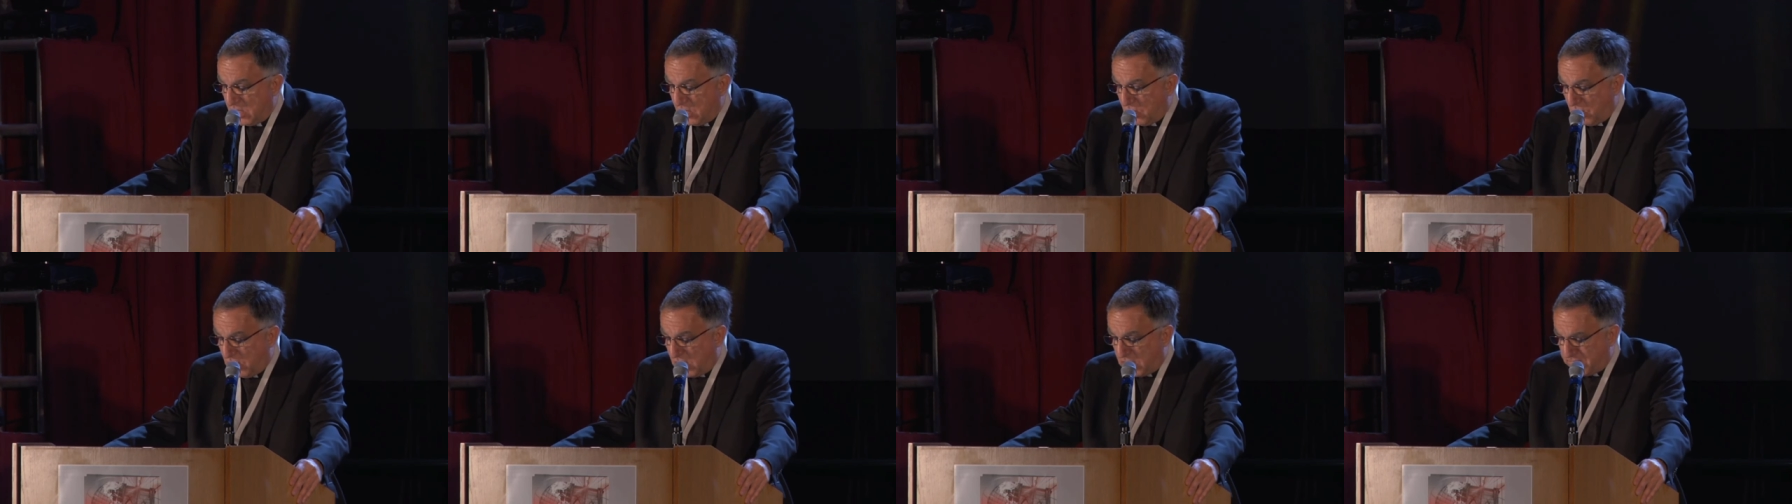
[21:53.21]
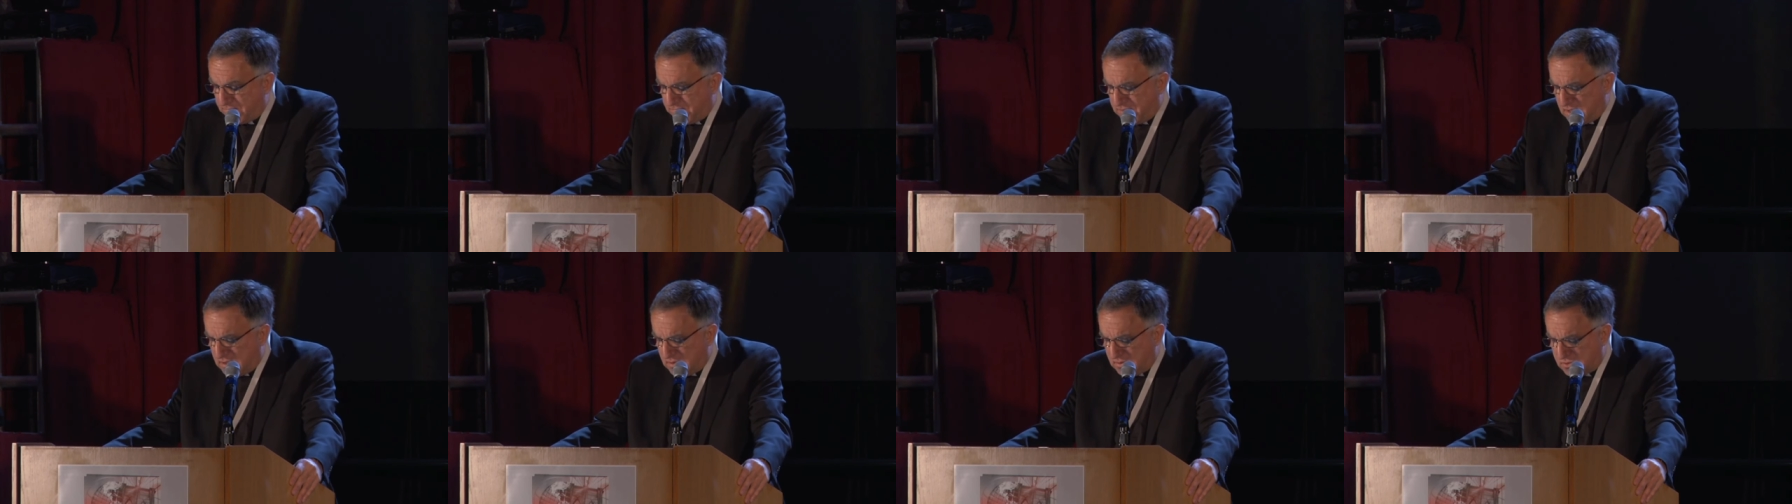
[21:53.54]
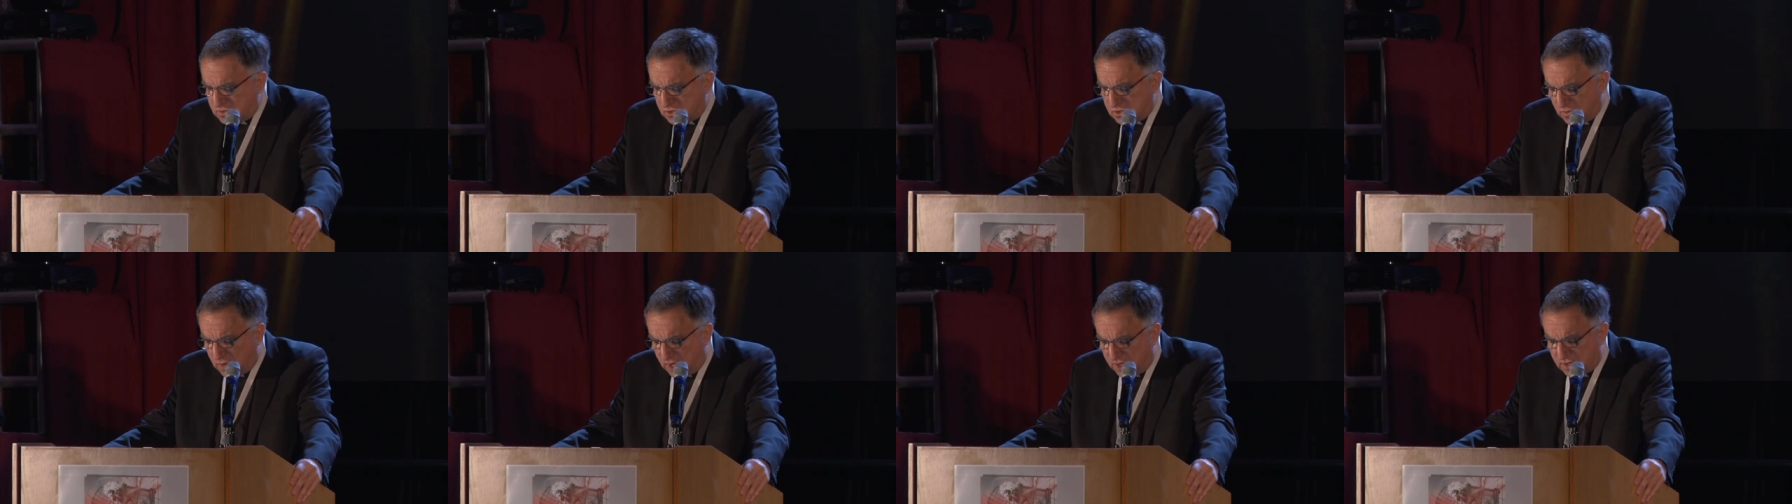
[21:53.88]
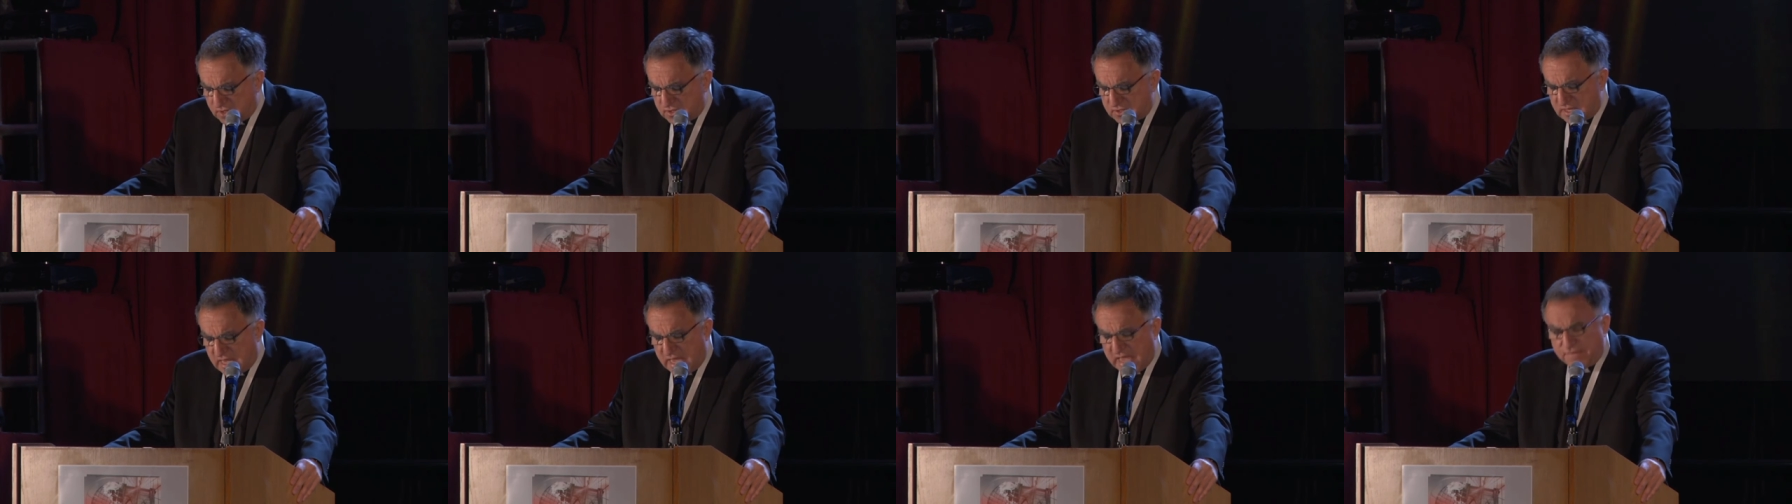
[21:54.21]
What views do
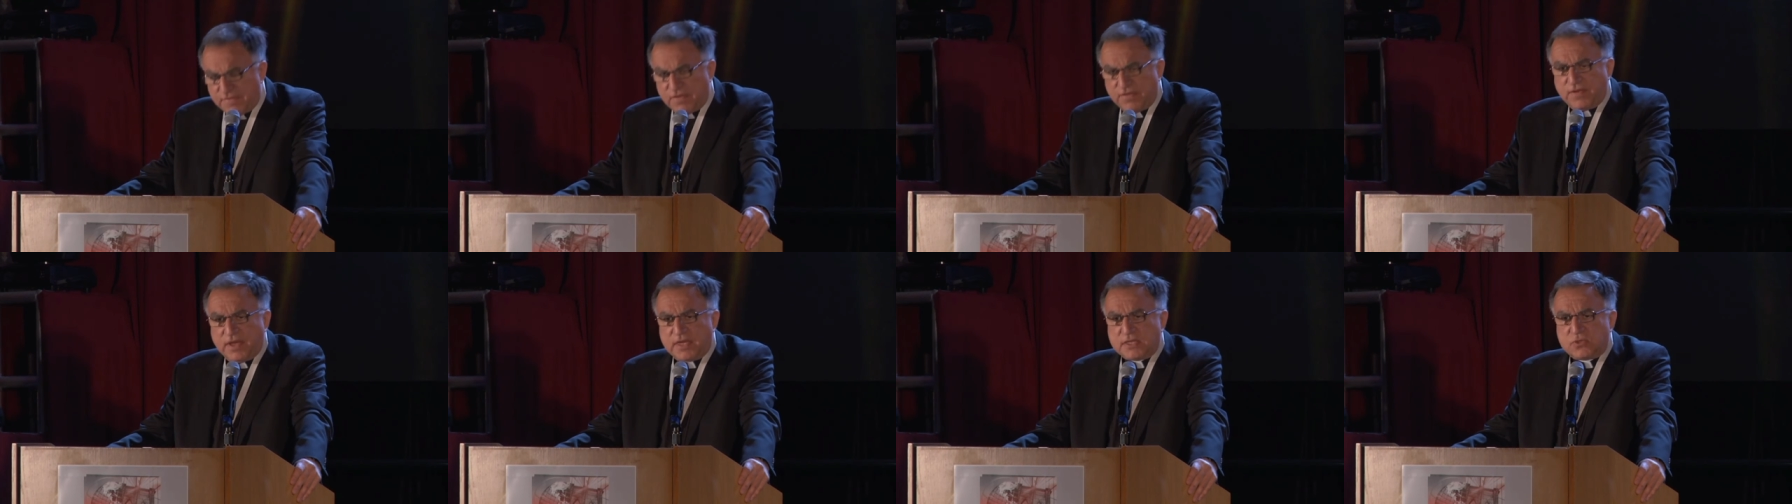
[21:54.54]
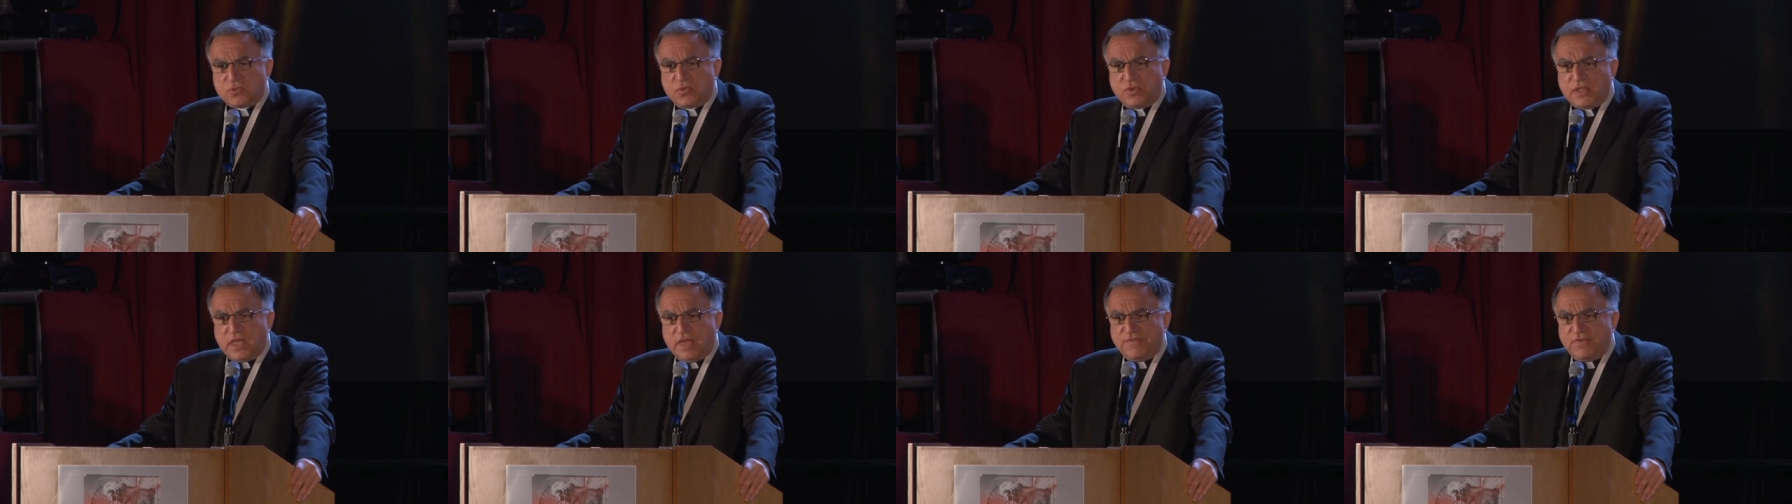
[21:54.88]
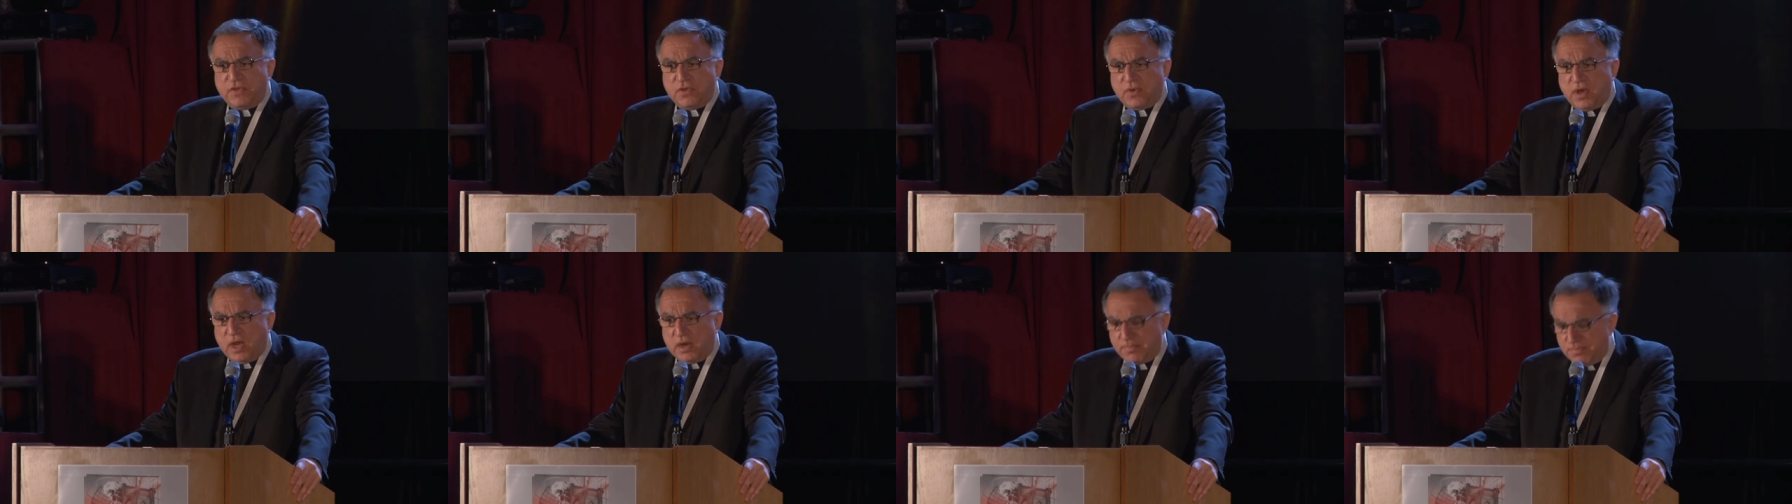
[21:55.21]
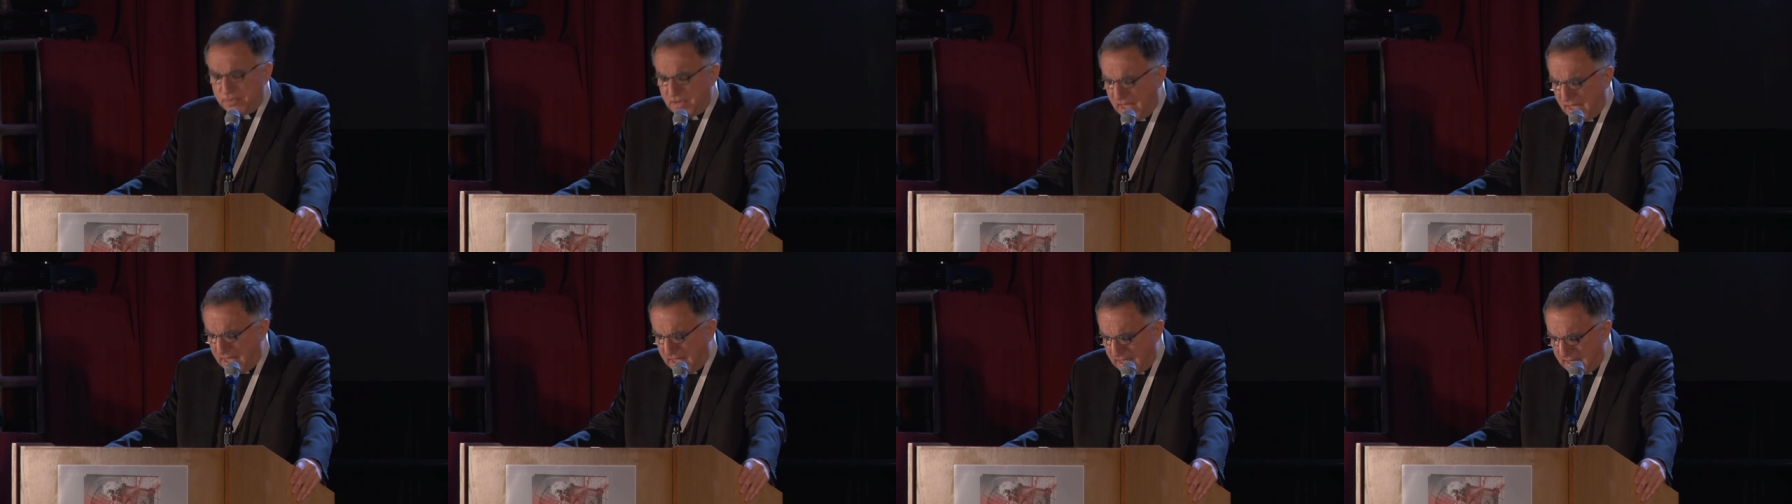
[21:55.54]
others have of us when they view our
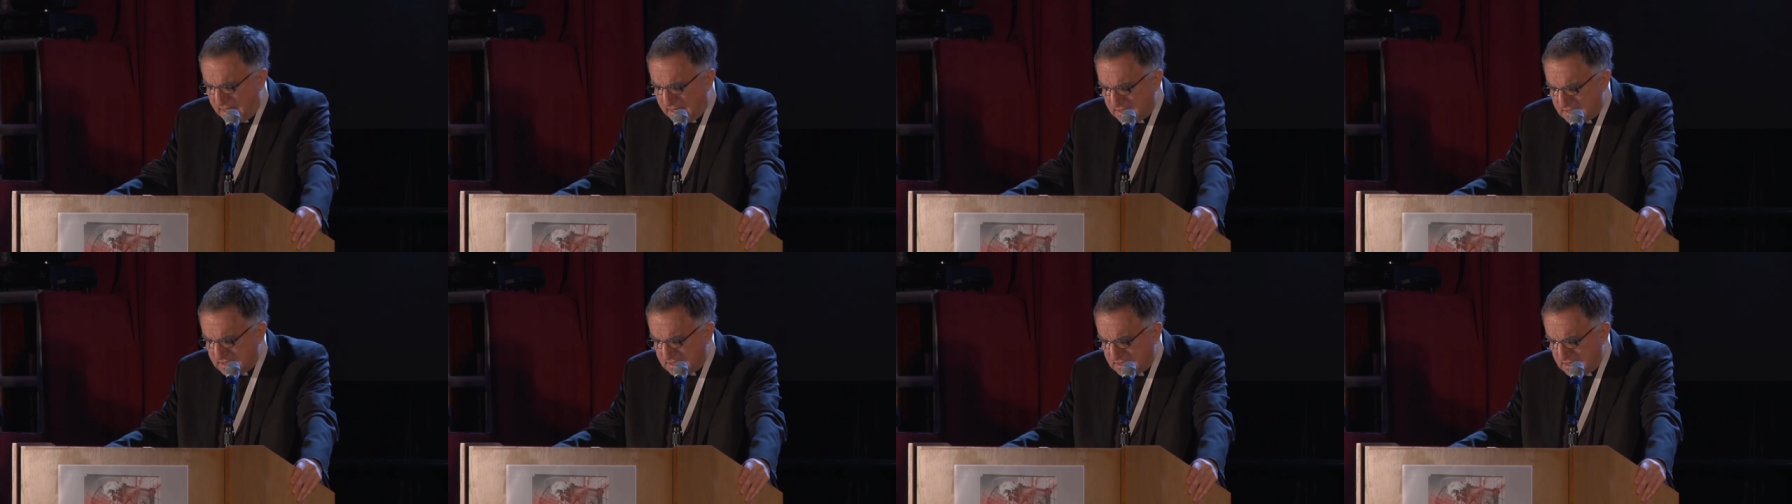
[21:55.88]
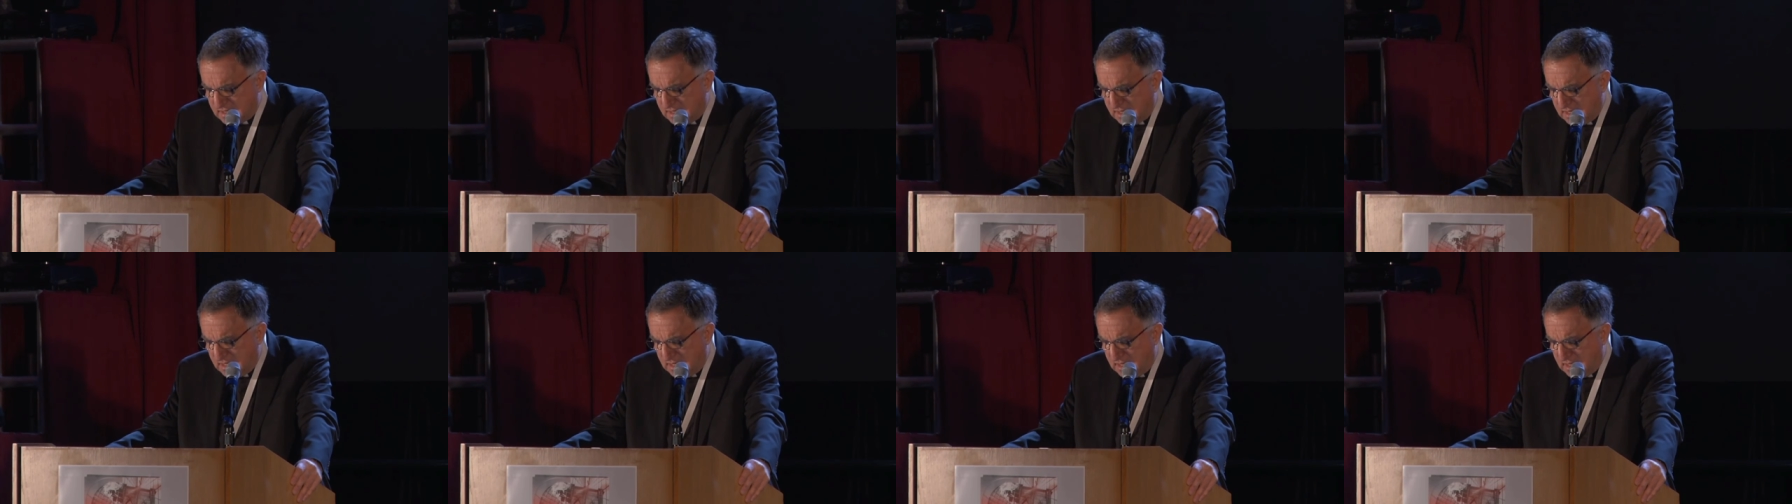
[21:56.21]
blogs?